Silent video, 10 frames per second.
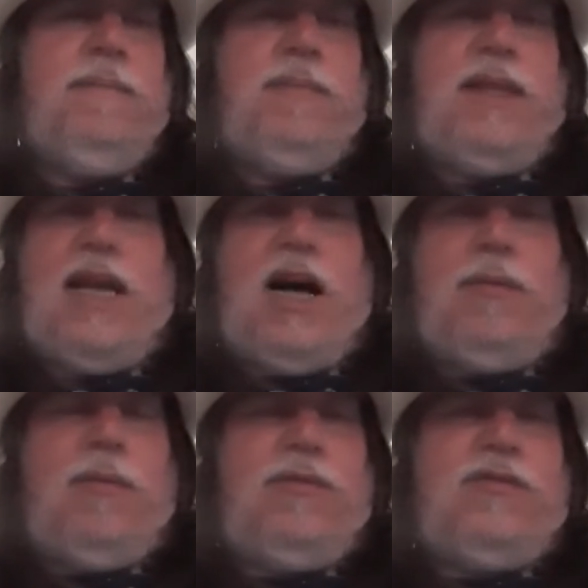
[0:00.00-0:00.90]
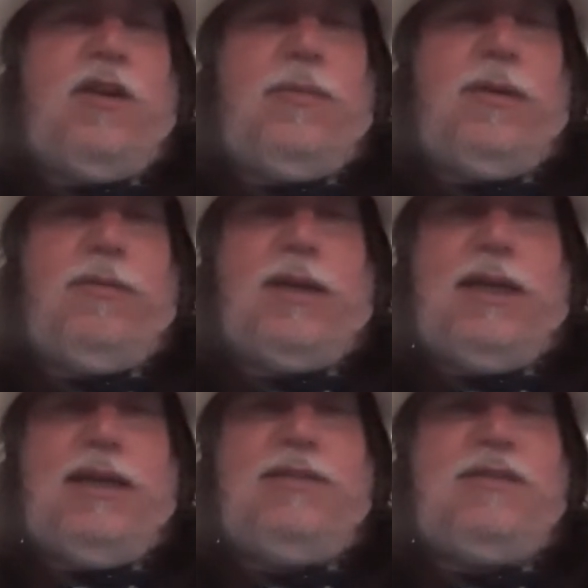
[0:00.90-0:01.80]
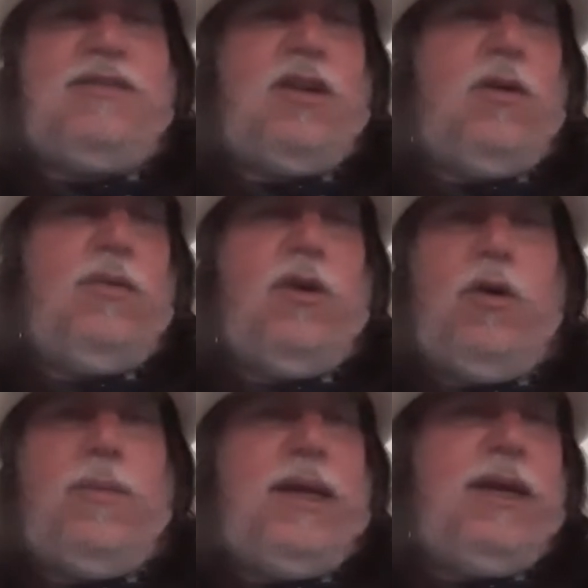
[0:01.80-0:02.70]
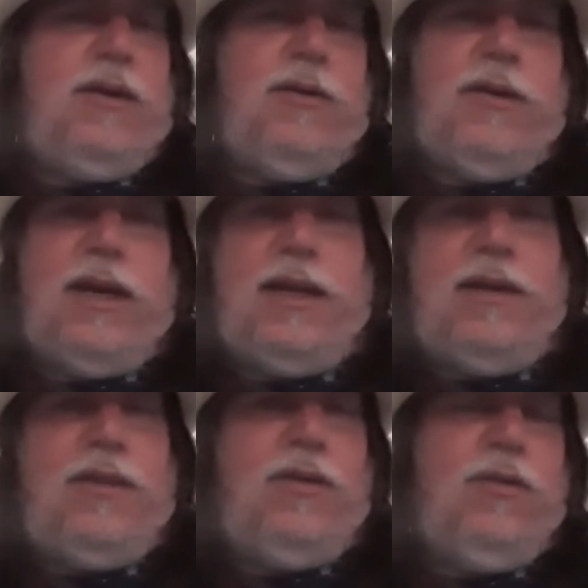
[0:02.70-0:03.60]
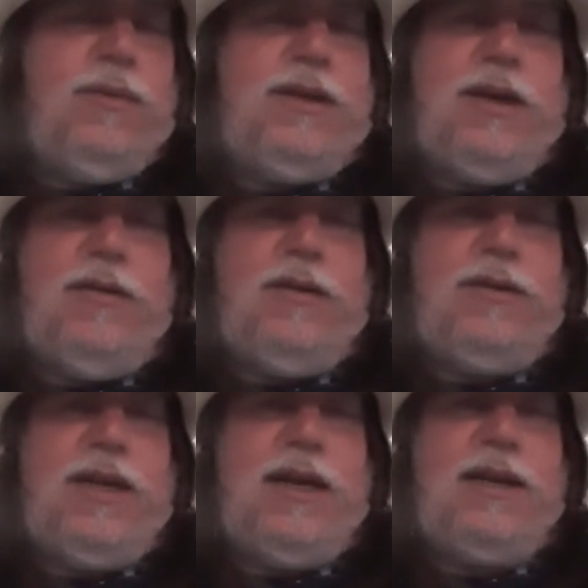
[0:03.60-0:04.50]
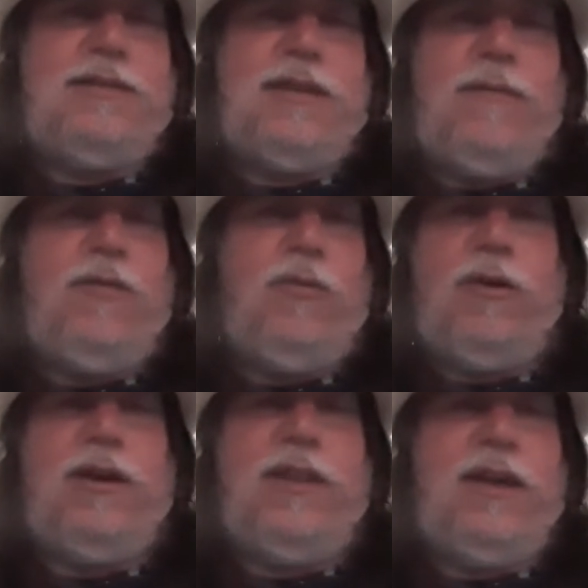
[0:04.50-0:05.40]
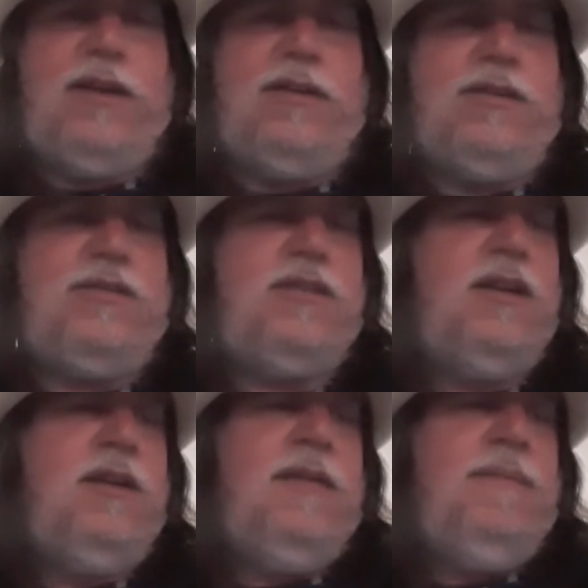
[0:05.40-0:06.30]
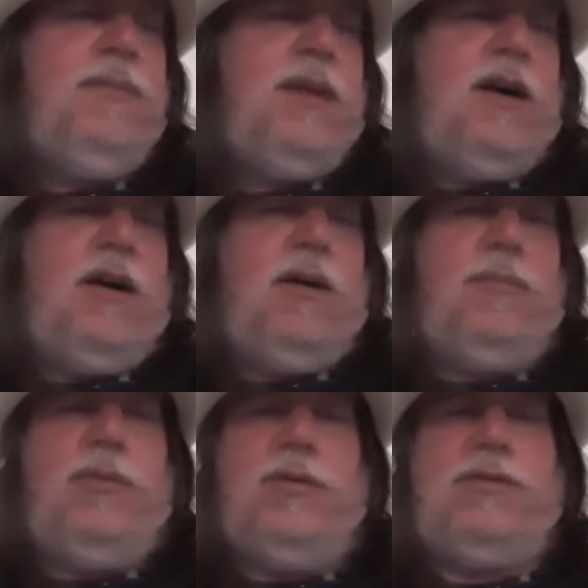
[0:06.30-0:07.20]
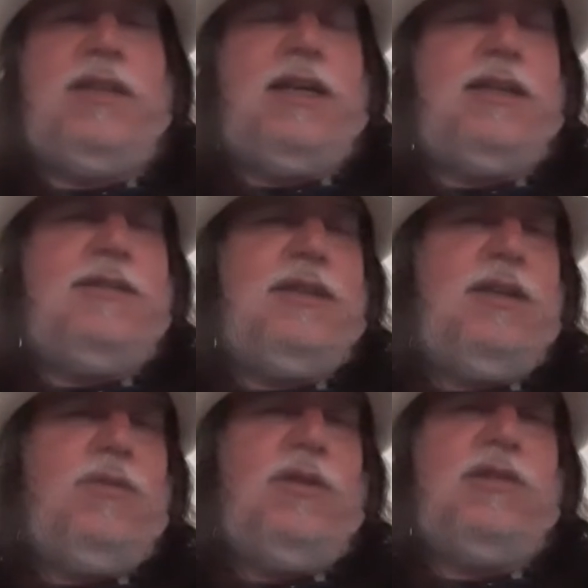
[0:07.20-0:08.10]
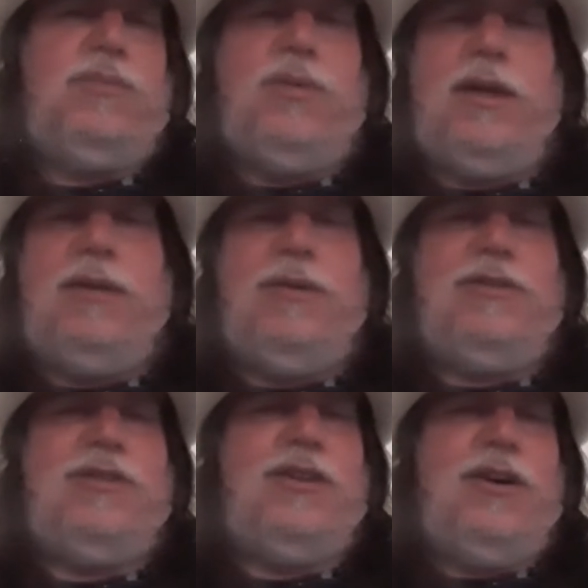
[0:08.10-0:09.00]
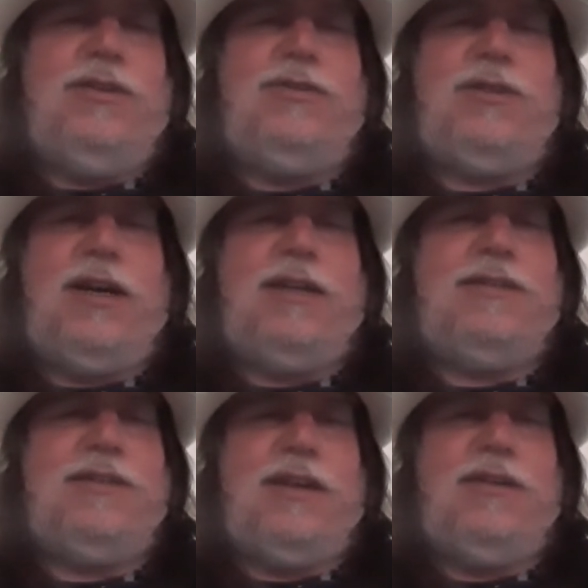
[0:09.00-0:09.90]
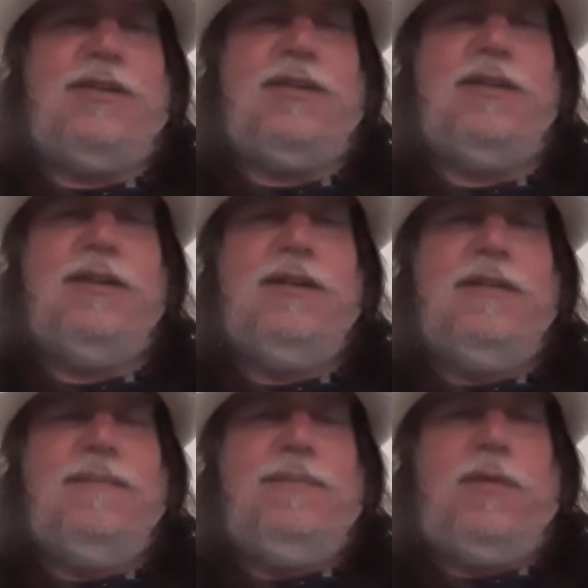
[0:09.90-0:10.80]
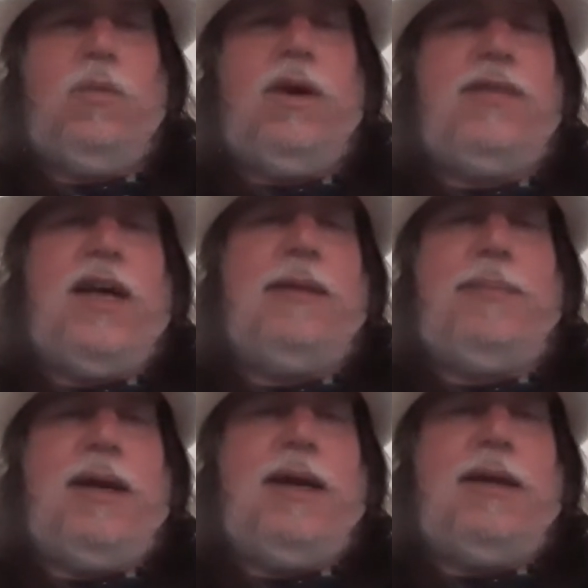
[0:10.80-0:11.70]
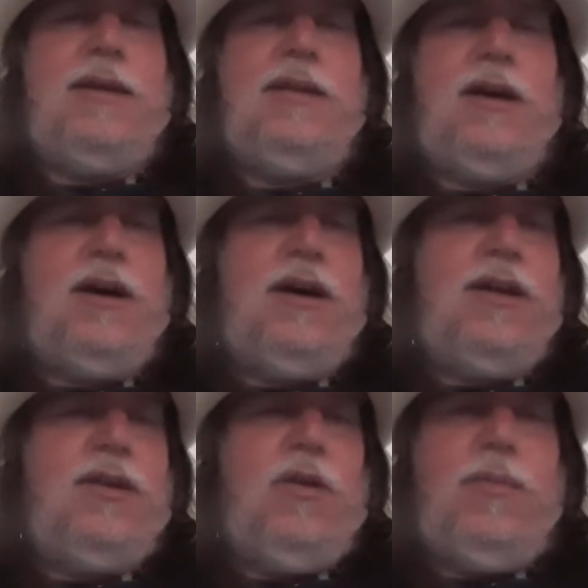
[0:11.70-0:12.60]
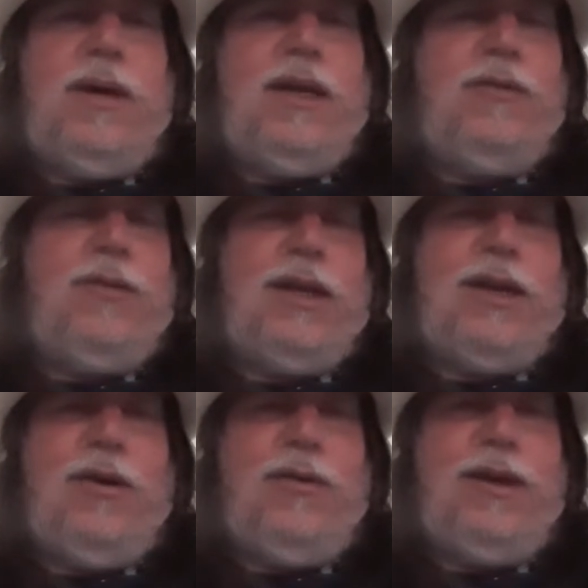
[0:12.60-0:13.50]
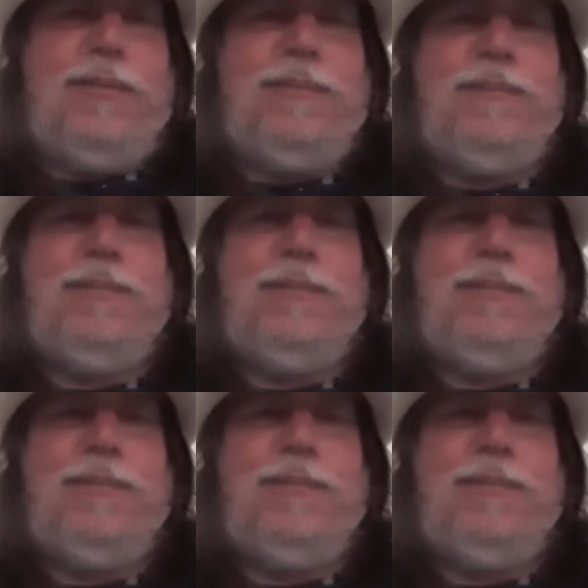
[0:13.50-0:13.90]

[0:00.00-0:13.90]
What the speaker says: the album was going to be released, so nobody had heard any of the new material yet, except for Run to the Hills. Bruce Dickinson was pretty much an untried singer with that band. Nobody had really heard him.